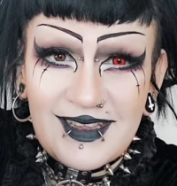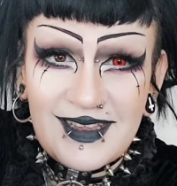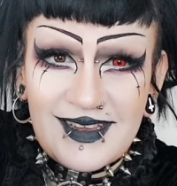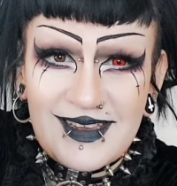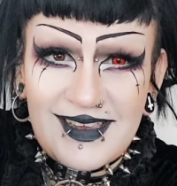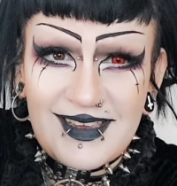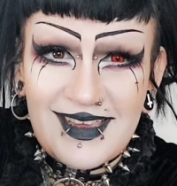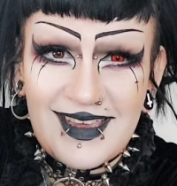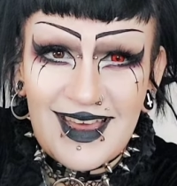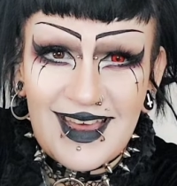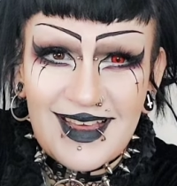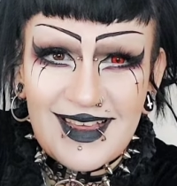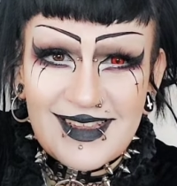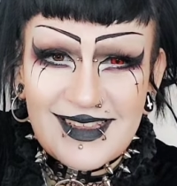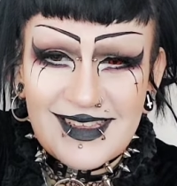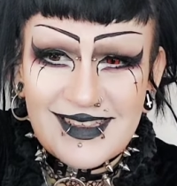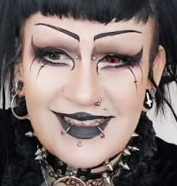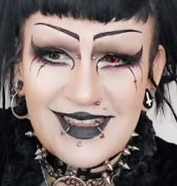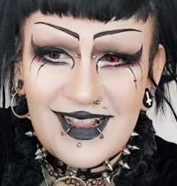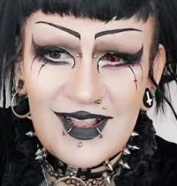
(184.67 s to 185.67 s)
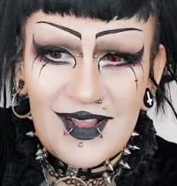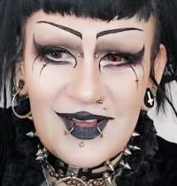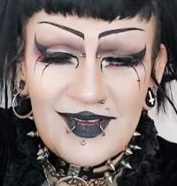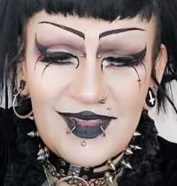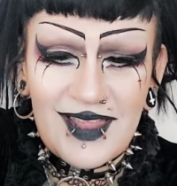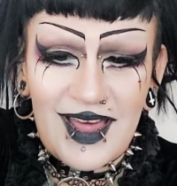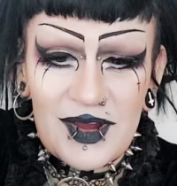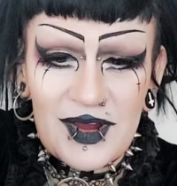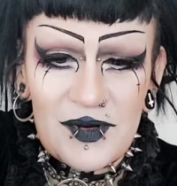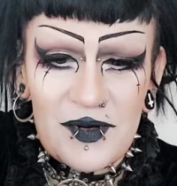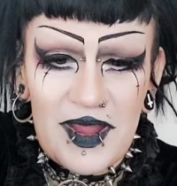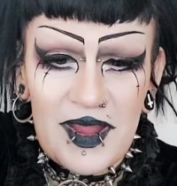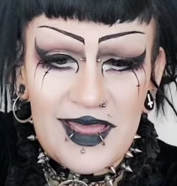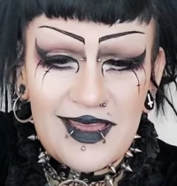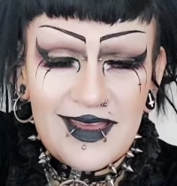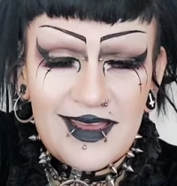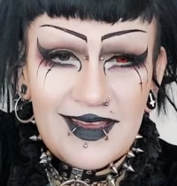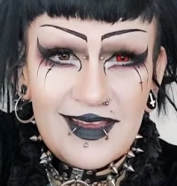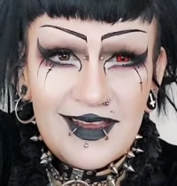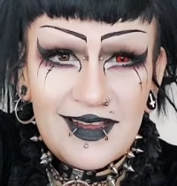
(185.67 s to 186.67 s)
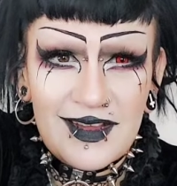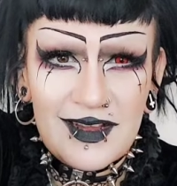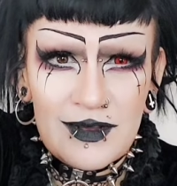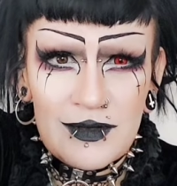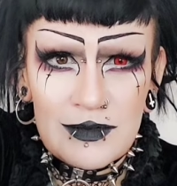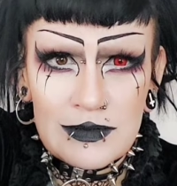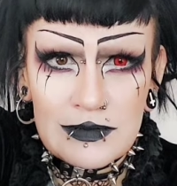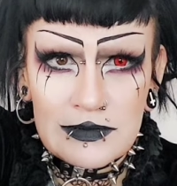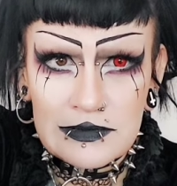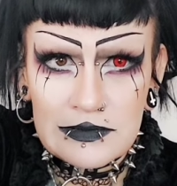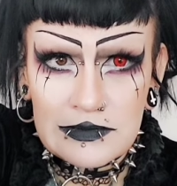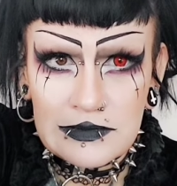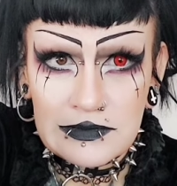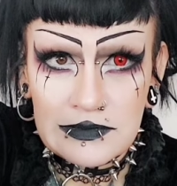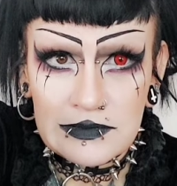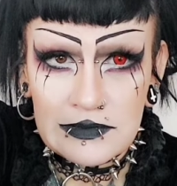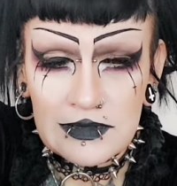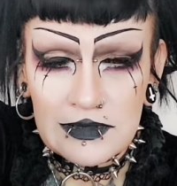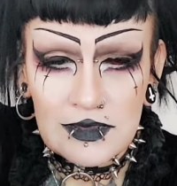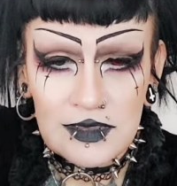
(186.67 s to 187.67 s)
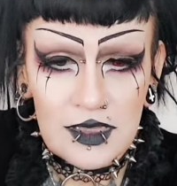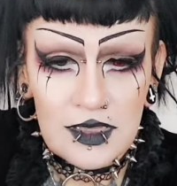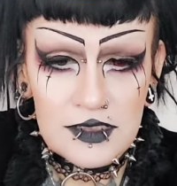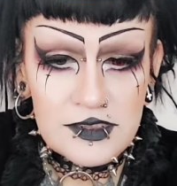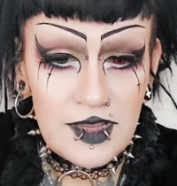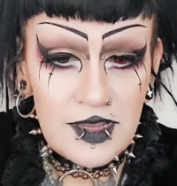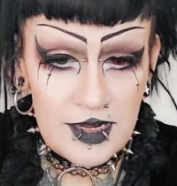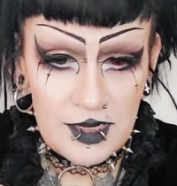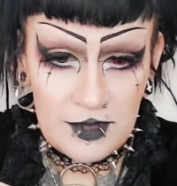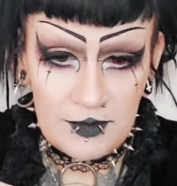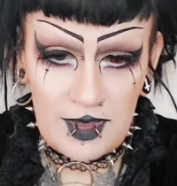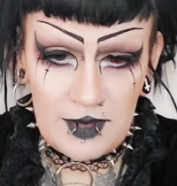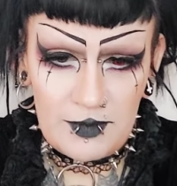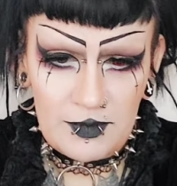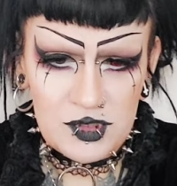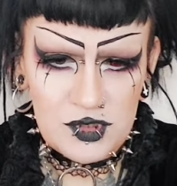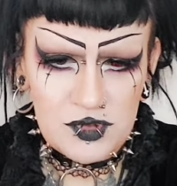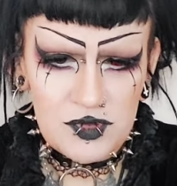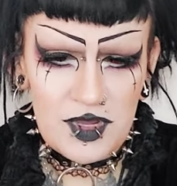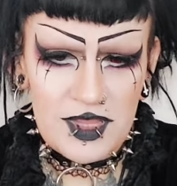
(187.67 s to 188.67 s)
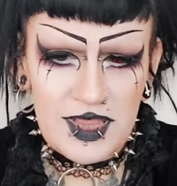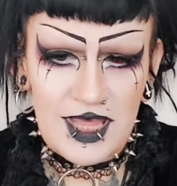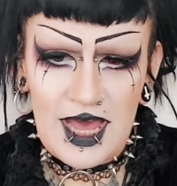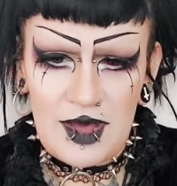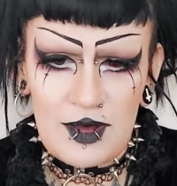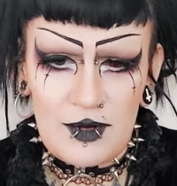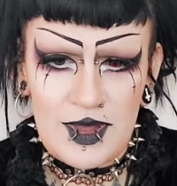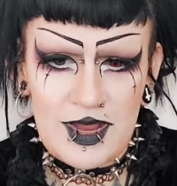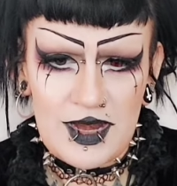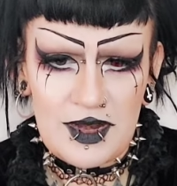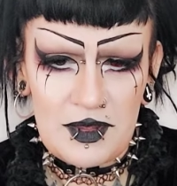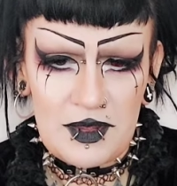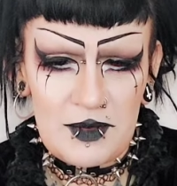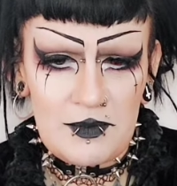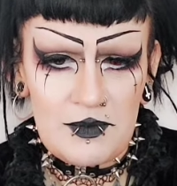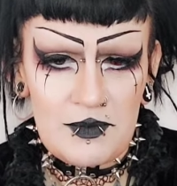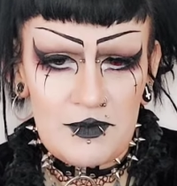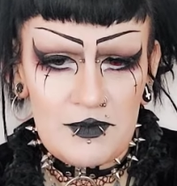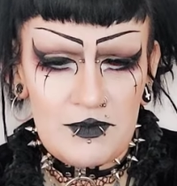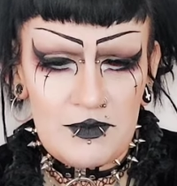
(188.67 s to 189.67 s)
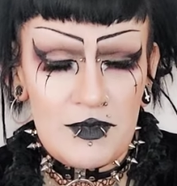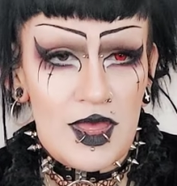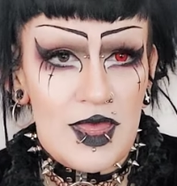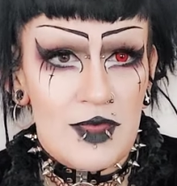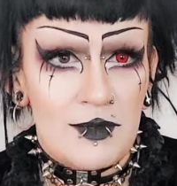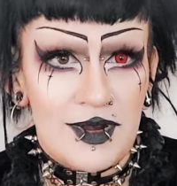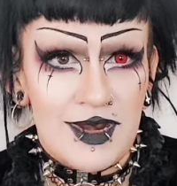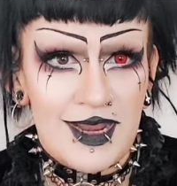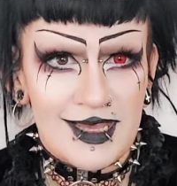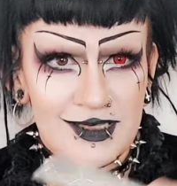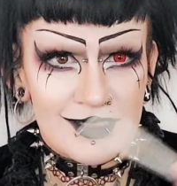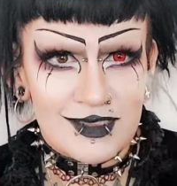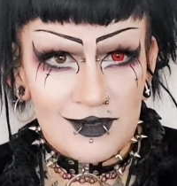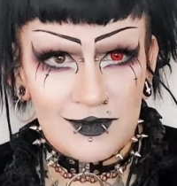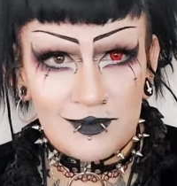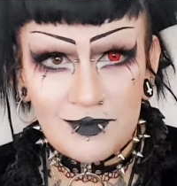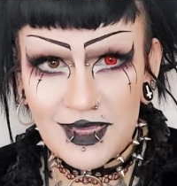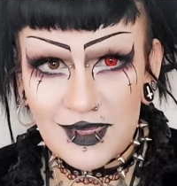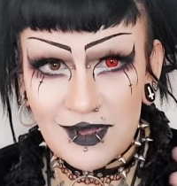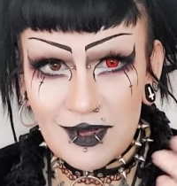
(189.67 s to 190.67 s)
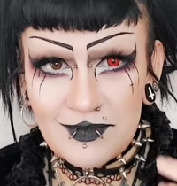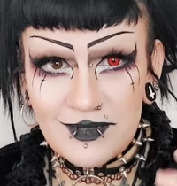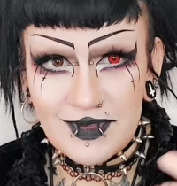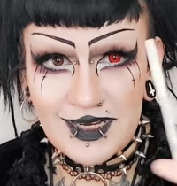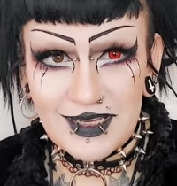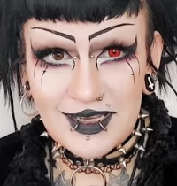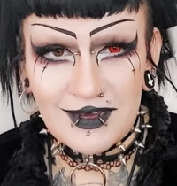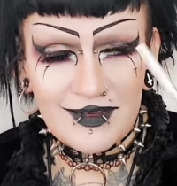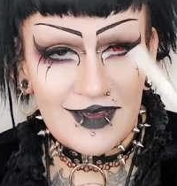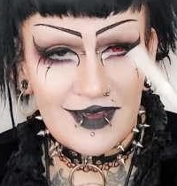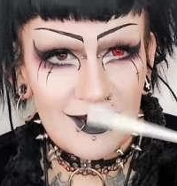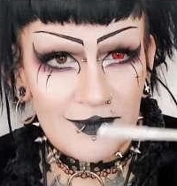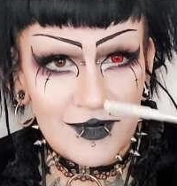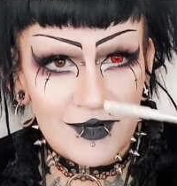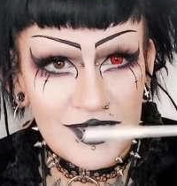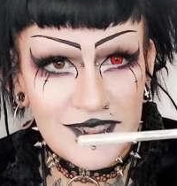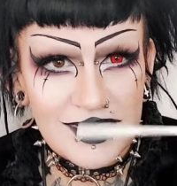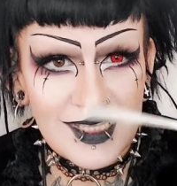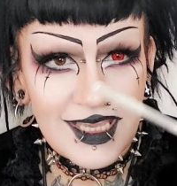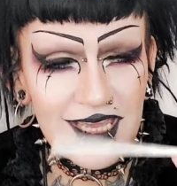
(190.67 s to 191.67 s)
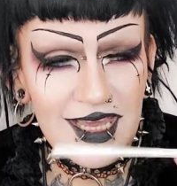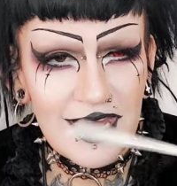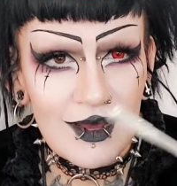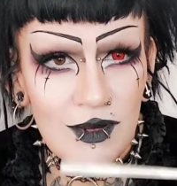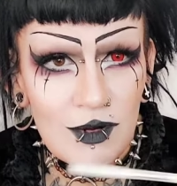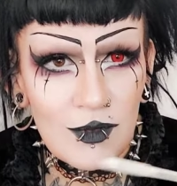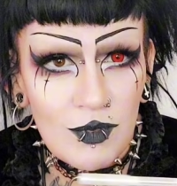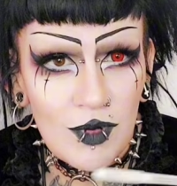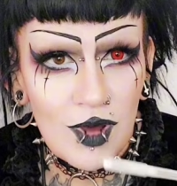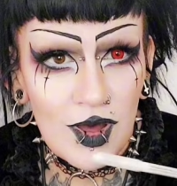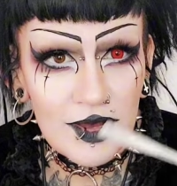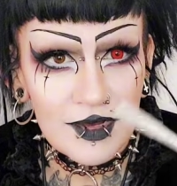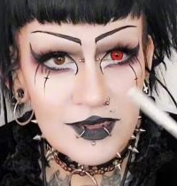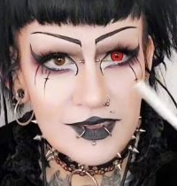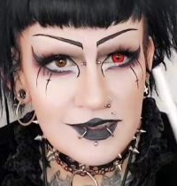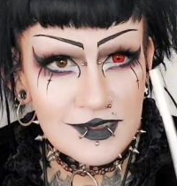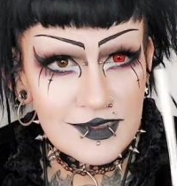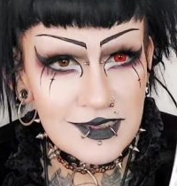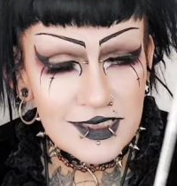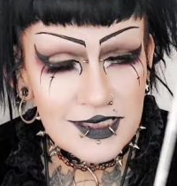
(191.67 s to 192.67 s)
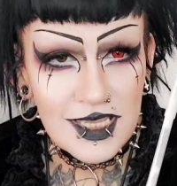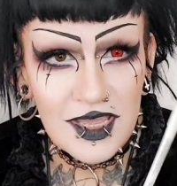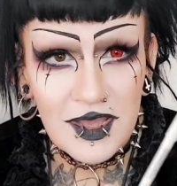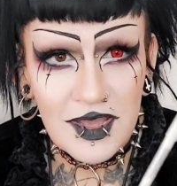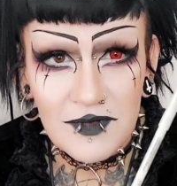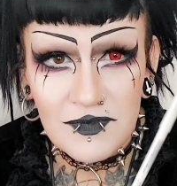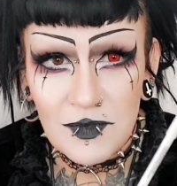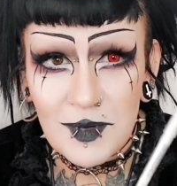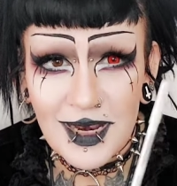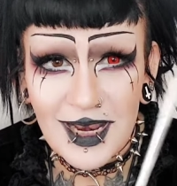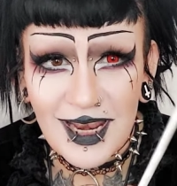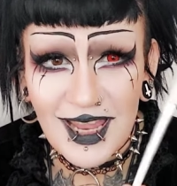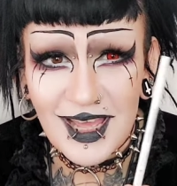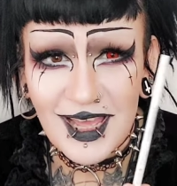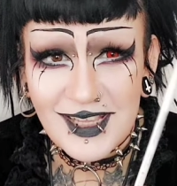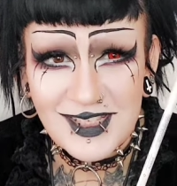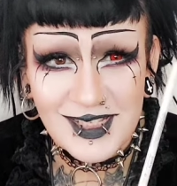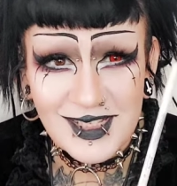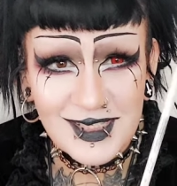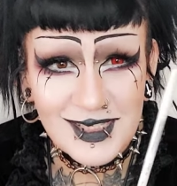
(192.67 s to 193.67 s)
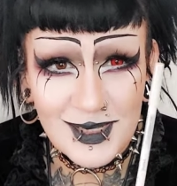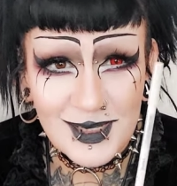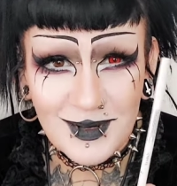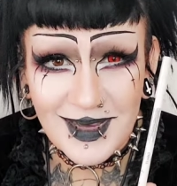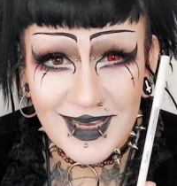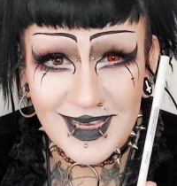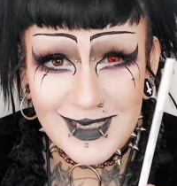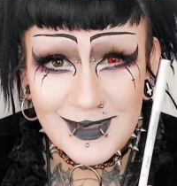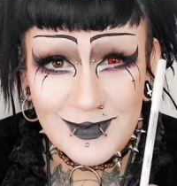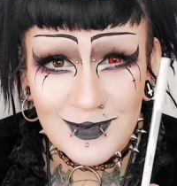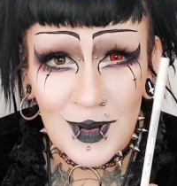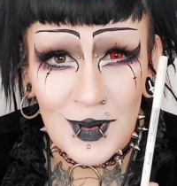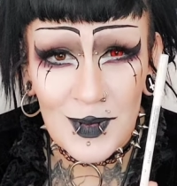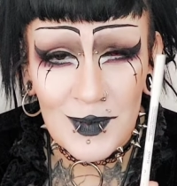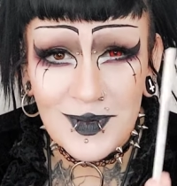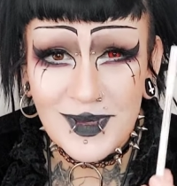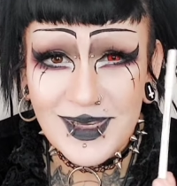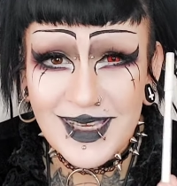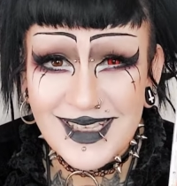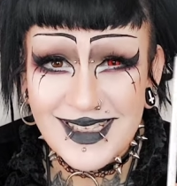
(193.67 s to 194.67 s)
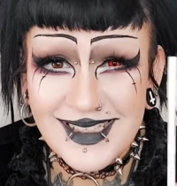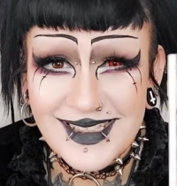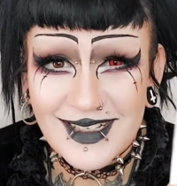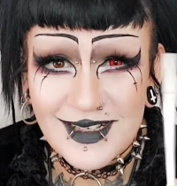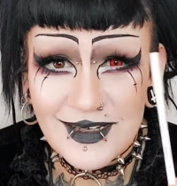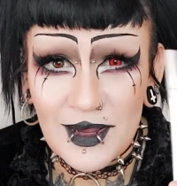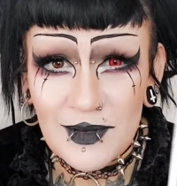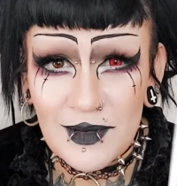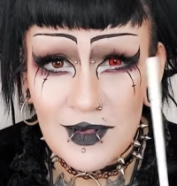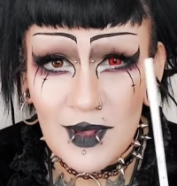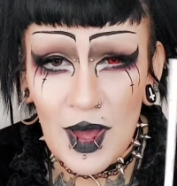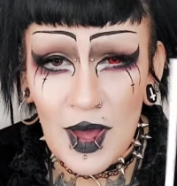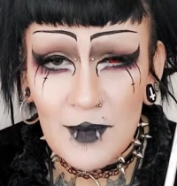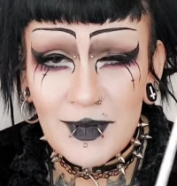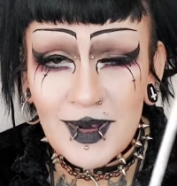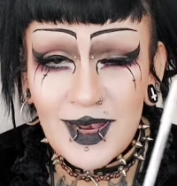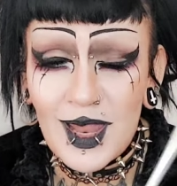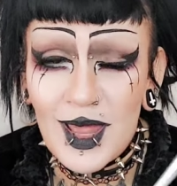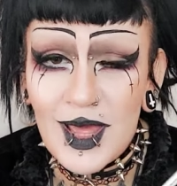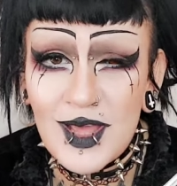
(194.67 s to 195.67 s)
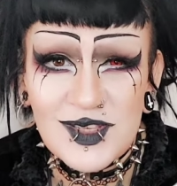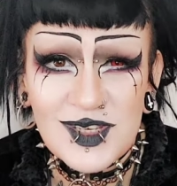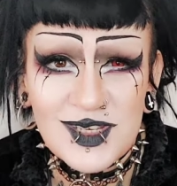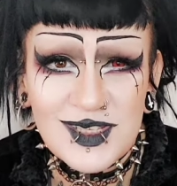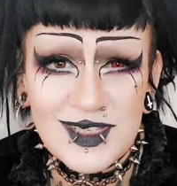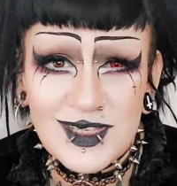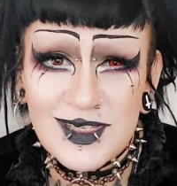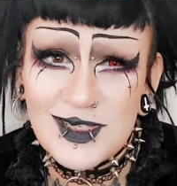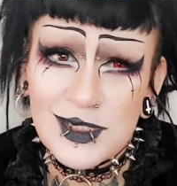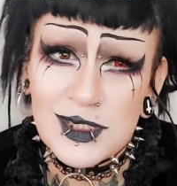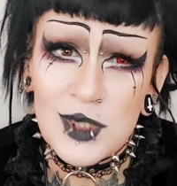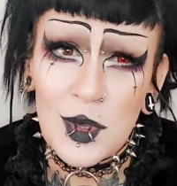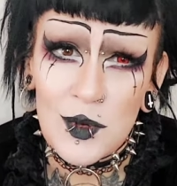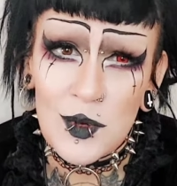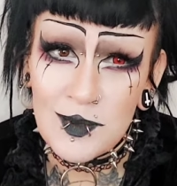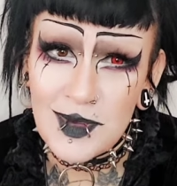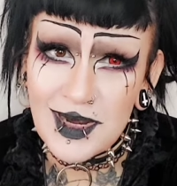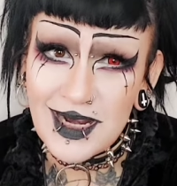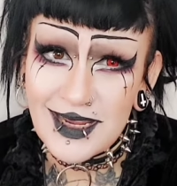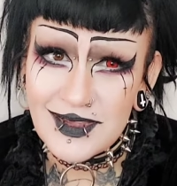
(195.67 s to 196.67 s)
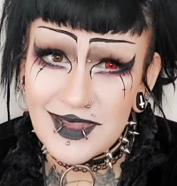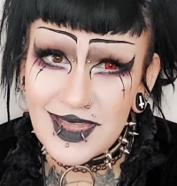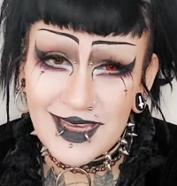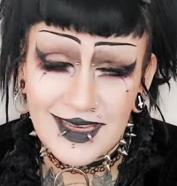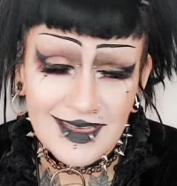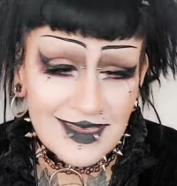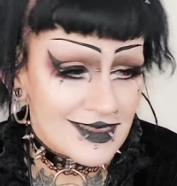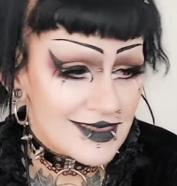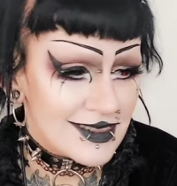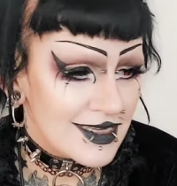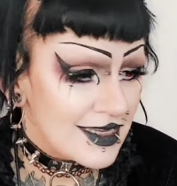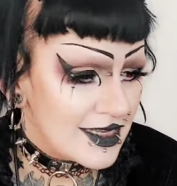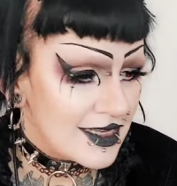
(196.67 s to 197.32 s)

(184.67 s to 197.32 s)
Yeah, it doesn't look that great. So anyway, we'll try that out in my next makeup video and we'll see how it works and see if I'm allergic to it as well, because you know that I'm allergic to so many things.